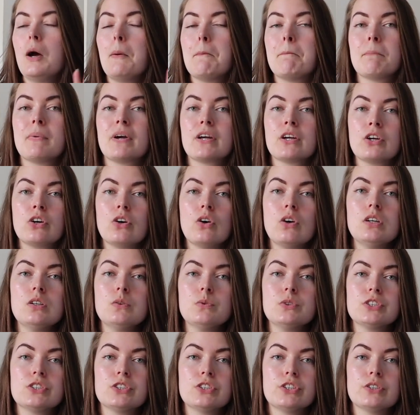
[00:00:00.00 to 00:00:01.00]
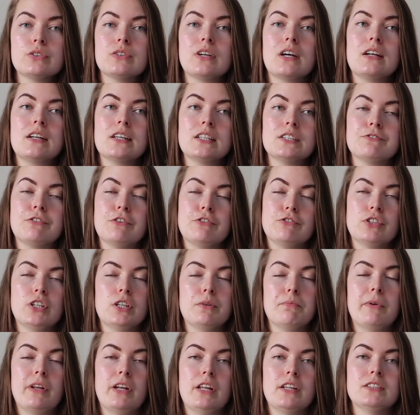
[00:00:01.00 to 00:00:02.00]
my goal was to do at least
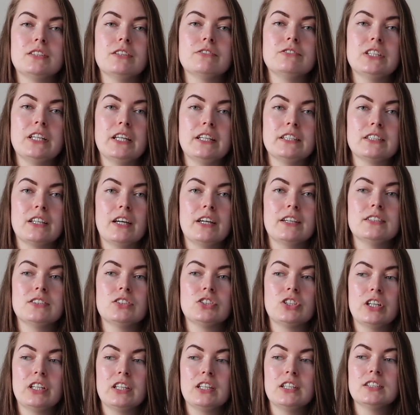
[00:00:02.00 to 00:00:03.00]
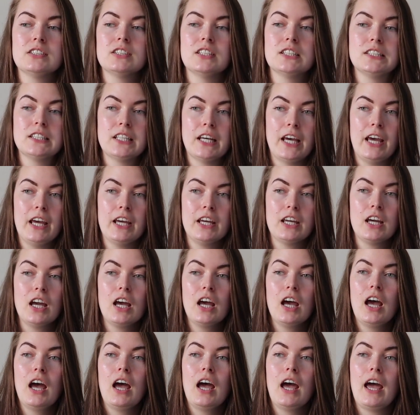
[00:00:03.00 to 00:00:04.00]
15 minutes of data science studies a day.
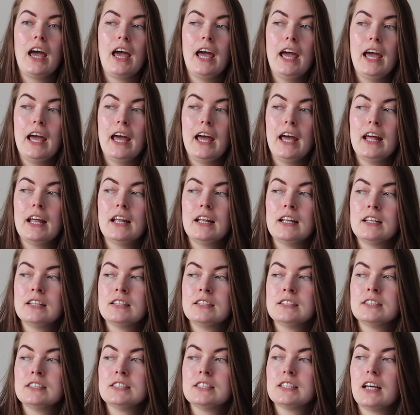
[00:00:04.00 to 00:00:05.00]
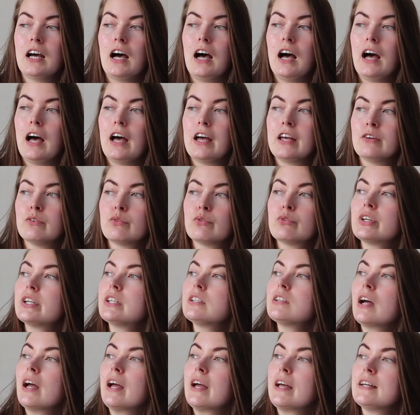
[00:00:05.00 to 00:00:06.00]
And I
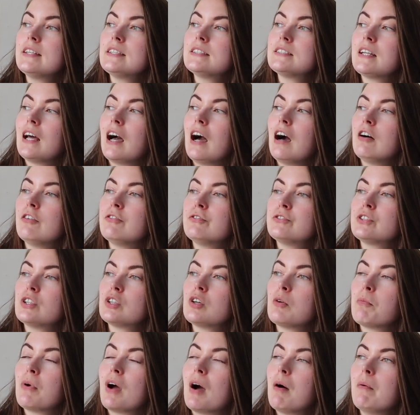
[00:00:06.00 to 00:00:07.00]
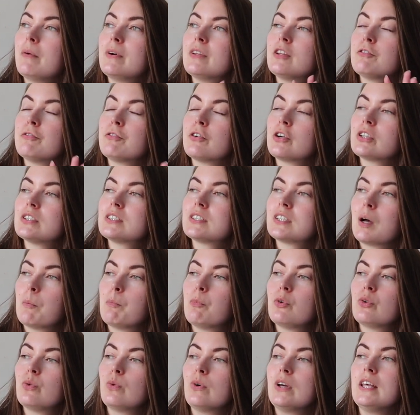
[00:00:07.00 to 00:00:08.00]
realized after probably the first
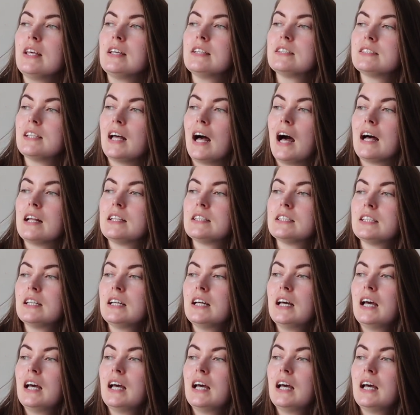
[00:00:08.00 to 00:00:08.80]
couple weeks that